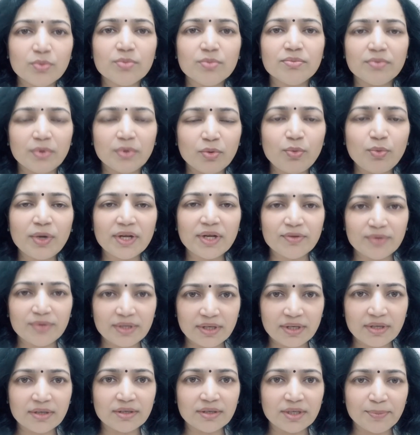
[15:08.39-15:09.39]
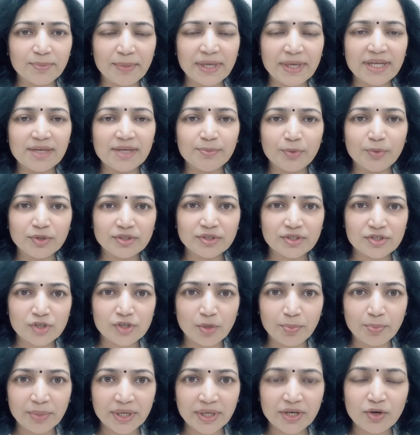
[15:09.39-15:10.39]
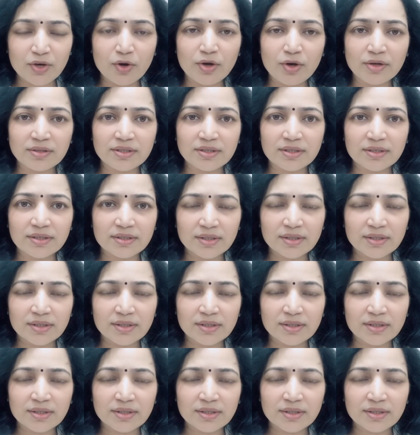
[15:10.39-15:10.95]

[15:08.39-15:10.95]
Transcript: whatever, depending upon the topic or the